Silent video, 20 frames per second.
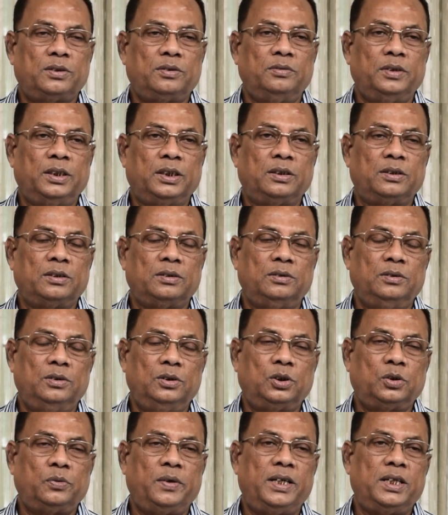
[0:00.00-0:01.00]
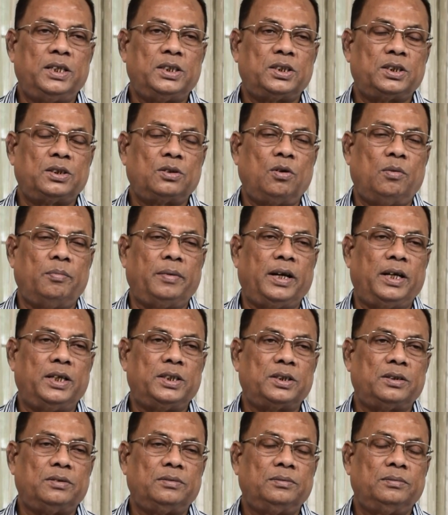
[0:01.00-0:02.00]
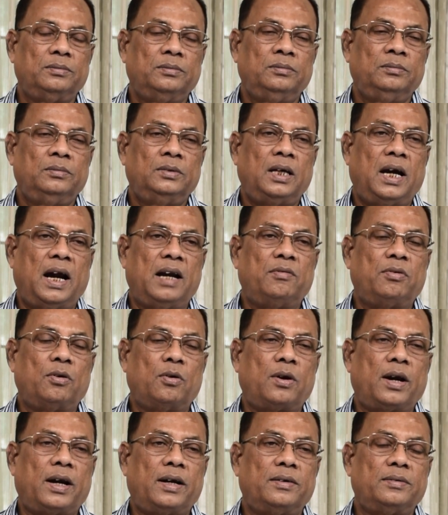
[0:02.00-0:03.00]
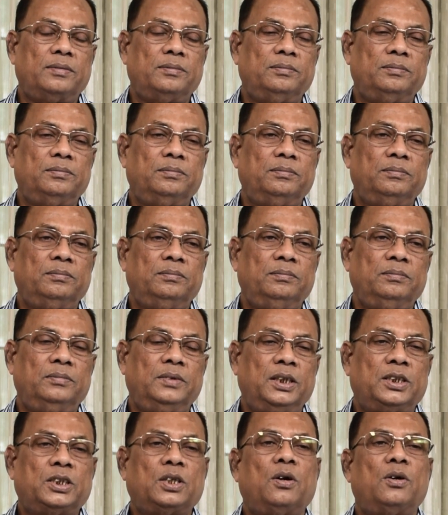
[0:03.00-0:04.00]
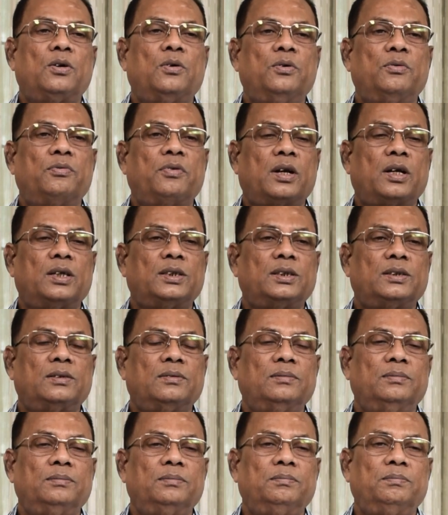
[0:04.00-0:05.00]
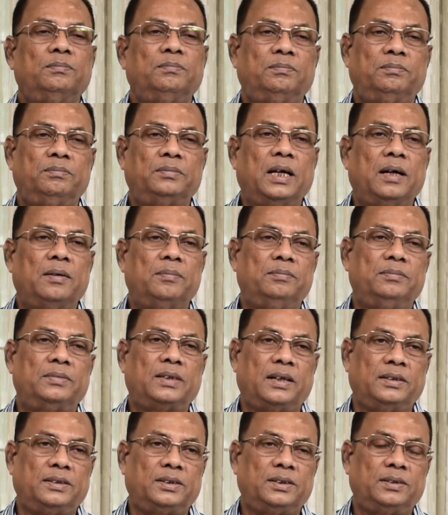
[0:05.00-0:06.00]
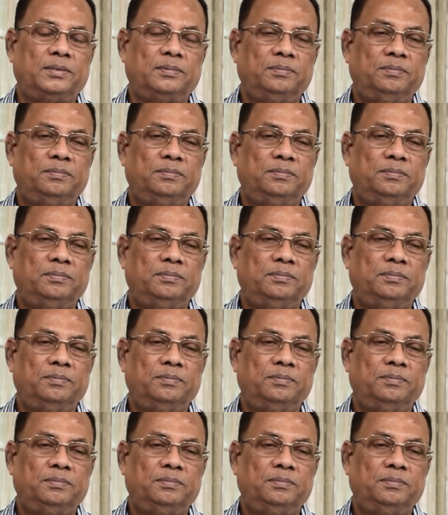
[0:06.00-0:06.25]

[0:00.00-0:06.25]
with sweetish combination and fluoride. It's not good for us. Yeah, thanks.